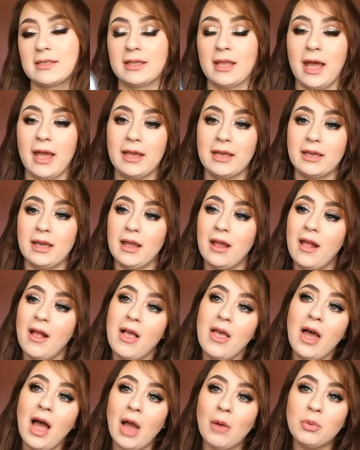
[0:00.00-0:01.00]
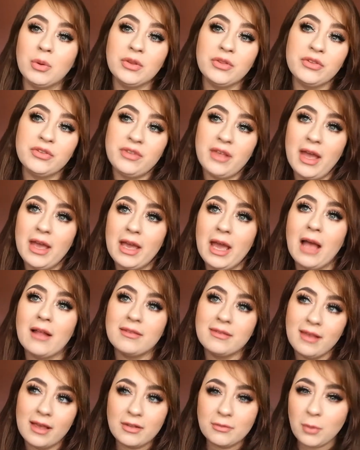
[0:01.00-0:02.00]
Like, I'd say
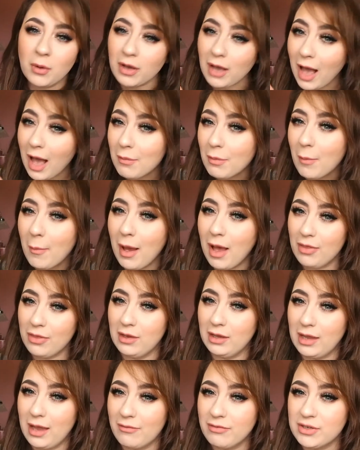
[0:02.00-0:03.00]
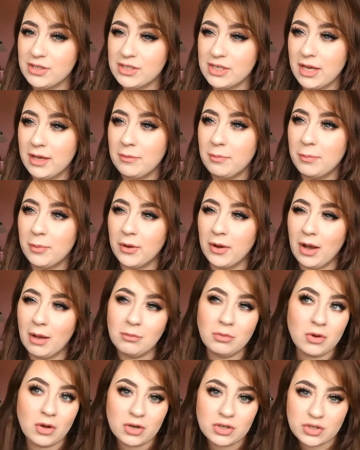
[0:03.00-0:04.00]
it's more chamomile than lavender, but
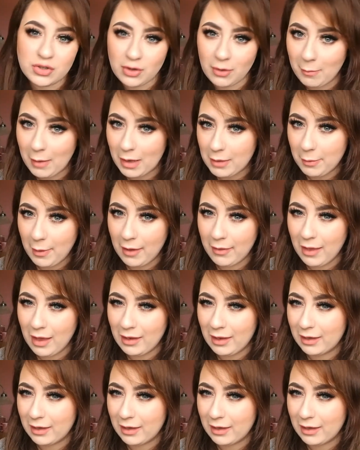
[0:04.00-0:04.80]
I'm not sure I'm mad about that.